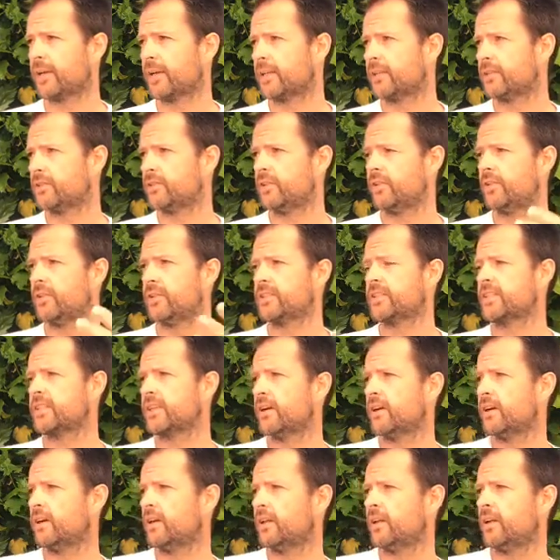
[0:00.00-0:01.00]
And to this
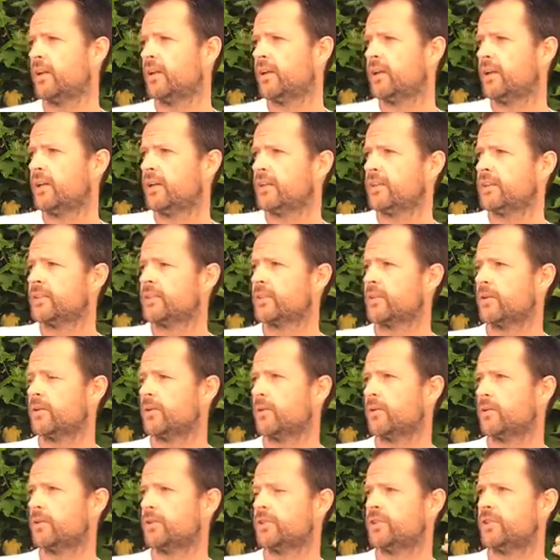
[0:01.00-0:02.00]
girl,
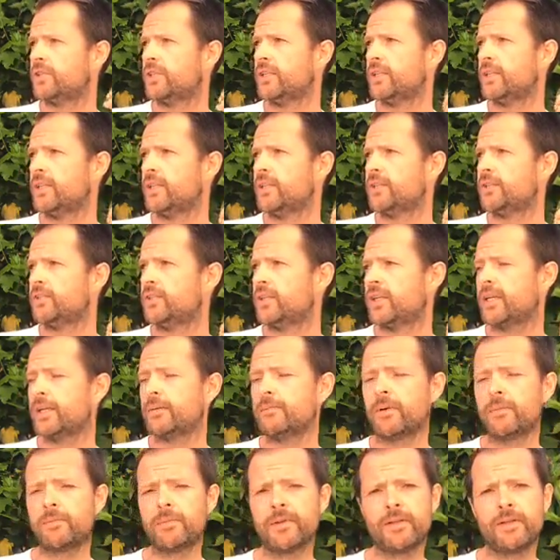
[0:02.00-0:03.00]
so she came
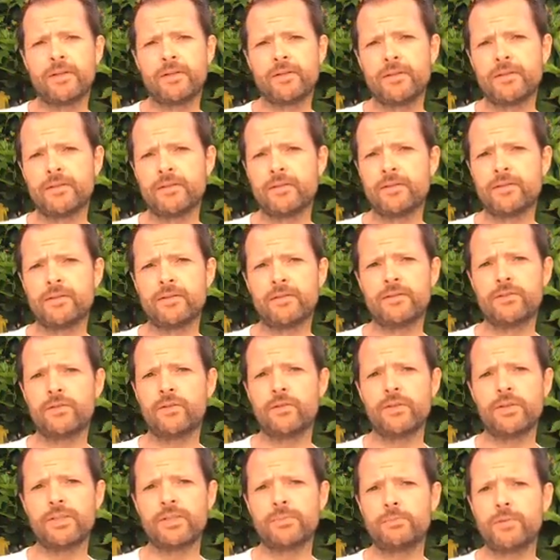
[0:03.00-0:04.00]
up and
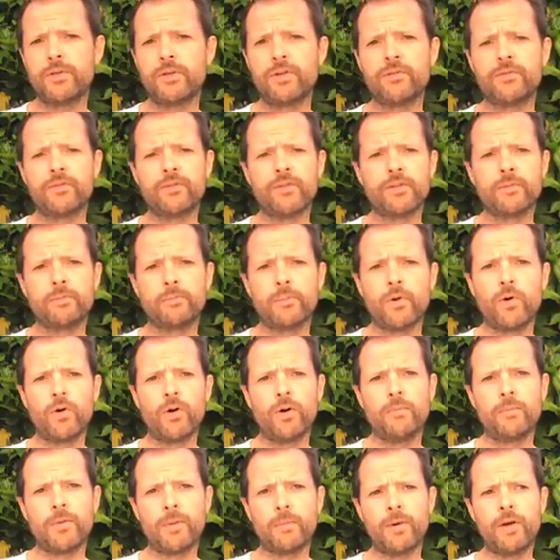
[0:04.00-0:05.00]
told this beautiful
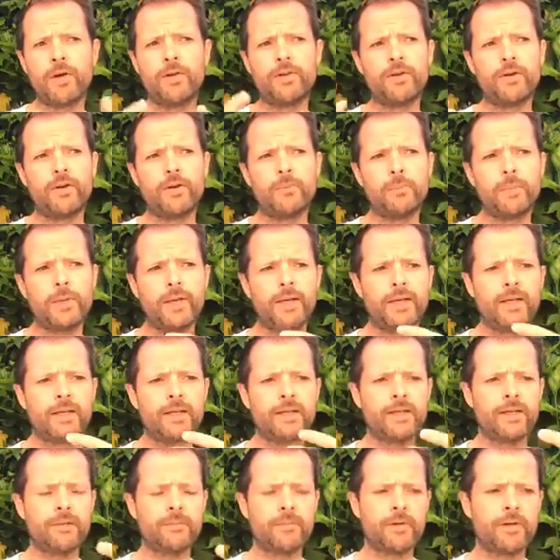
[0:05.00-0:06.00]
poem about her pain
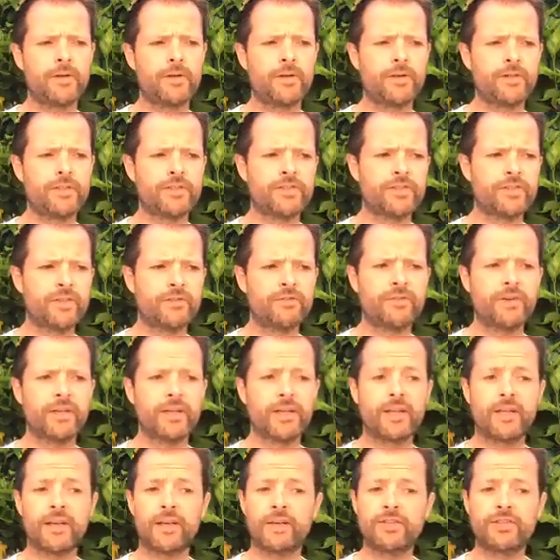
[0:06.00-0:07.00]
and about her suffering,
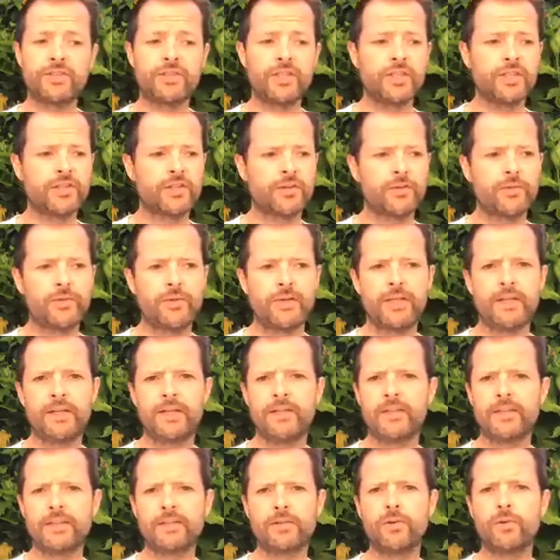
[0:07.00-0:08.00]
and how she had created
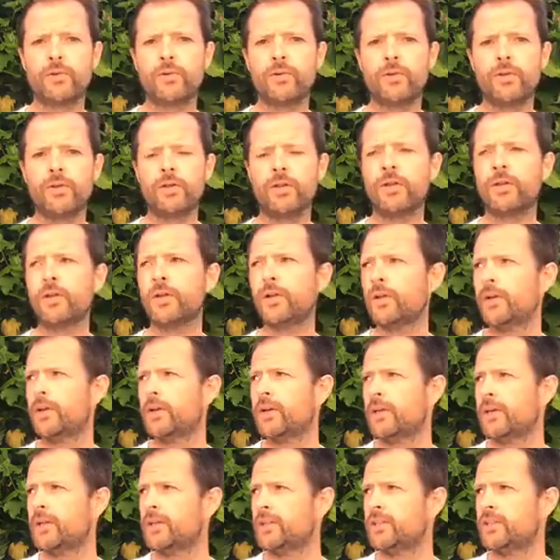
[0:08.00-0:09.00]
this whole,
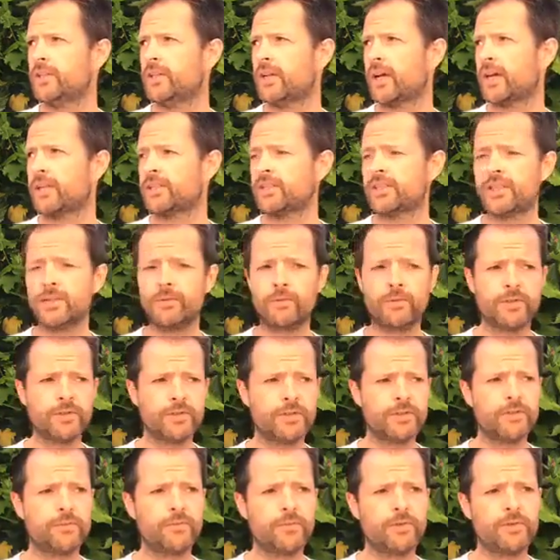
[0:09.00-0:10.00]
she actually
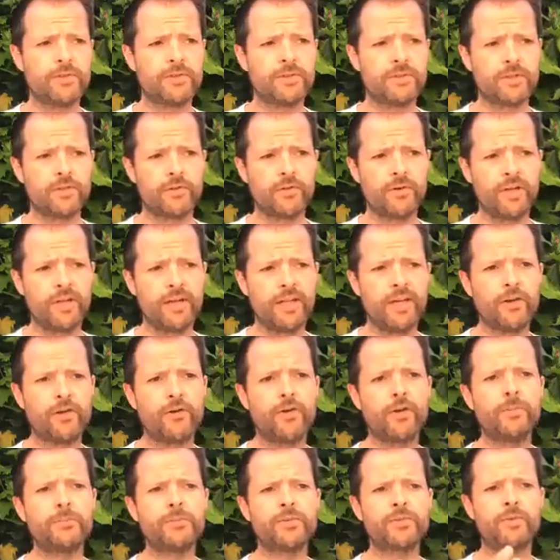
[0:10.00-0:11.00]
was creating
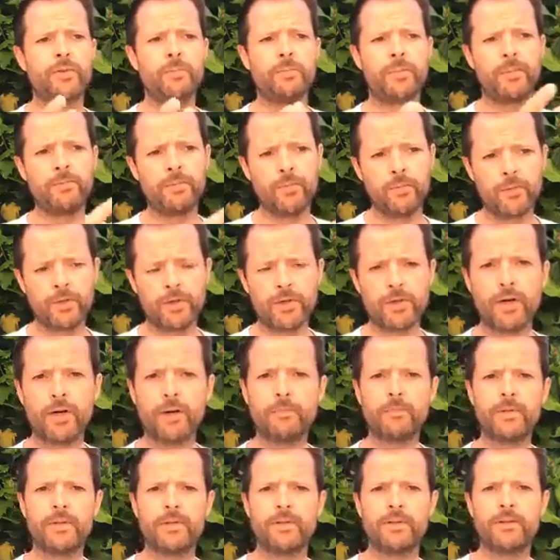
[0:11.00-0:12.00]
groups where people would
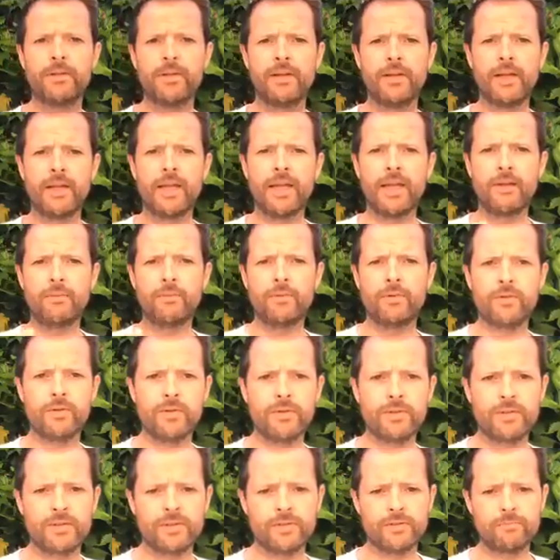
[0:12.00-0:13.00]
come, and it
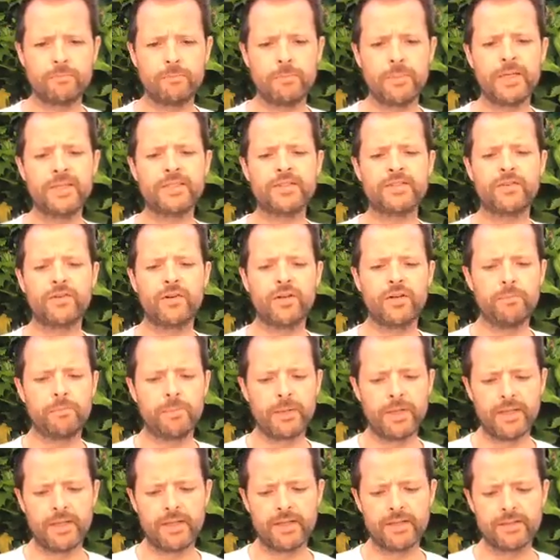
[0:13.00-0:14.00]
was based around
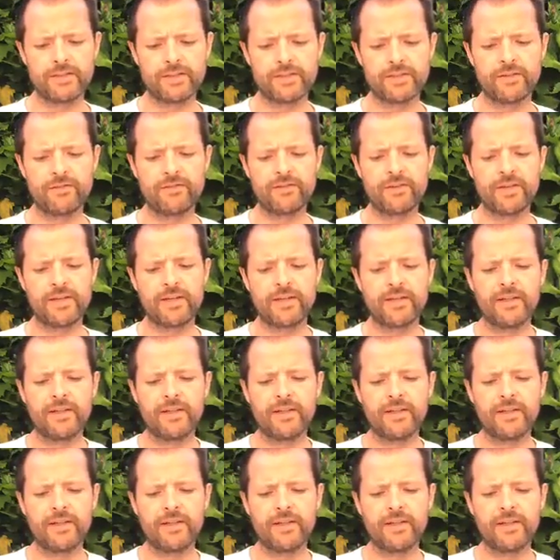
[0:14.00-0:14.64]
pain and suffering,